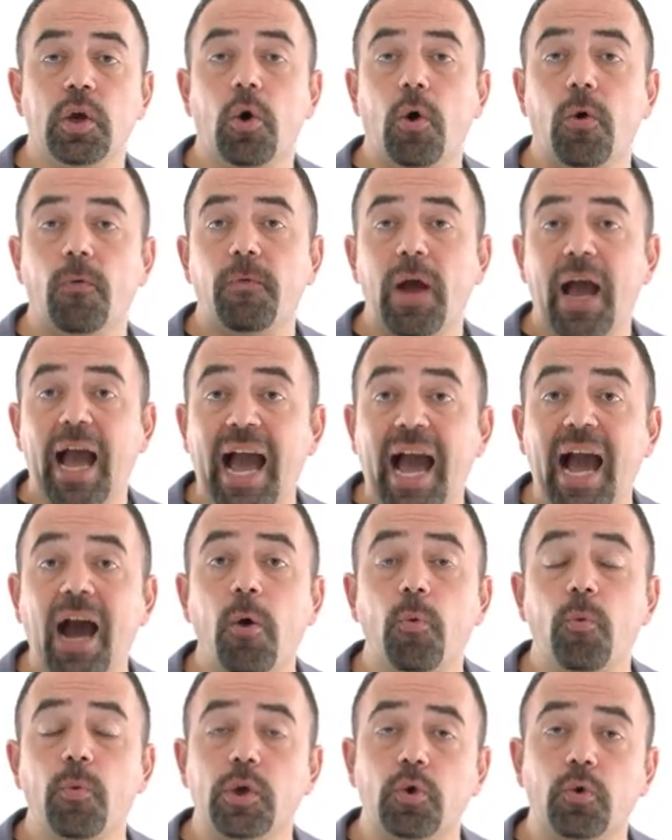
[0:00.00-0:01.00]
of how
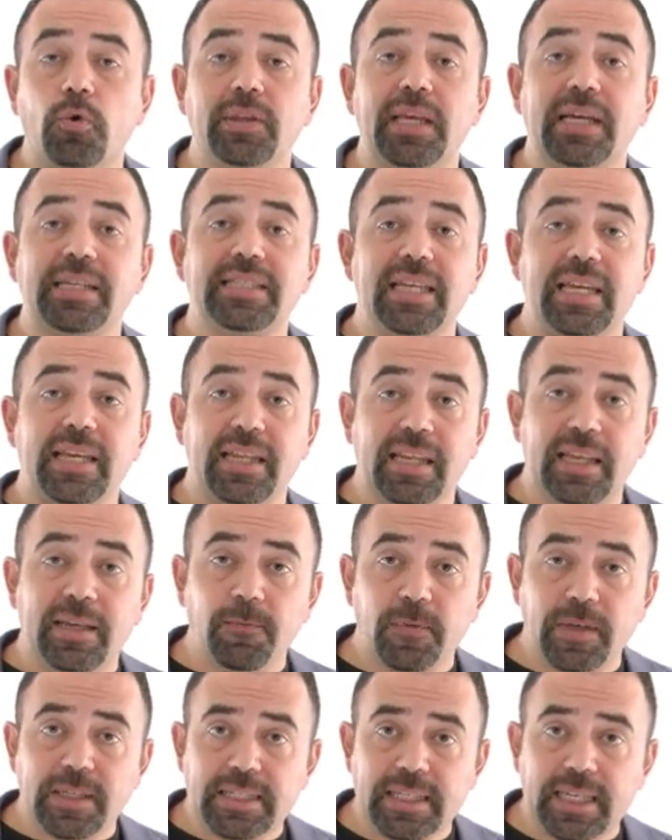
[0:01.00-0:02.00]
we conduct an
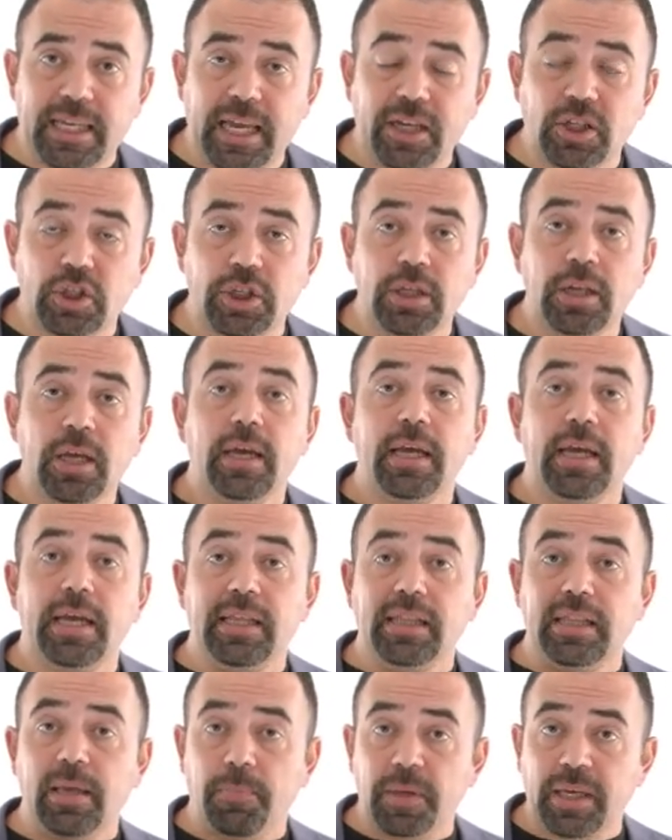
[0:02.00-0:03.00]
investigation
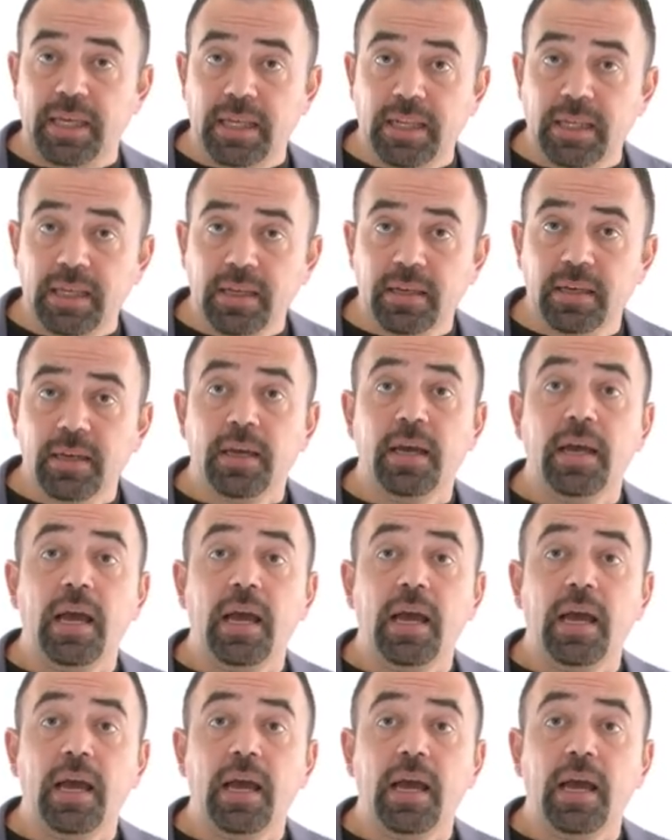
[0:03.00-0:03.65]
in the beginning,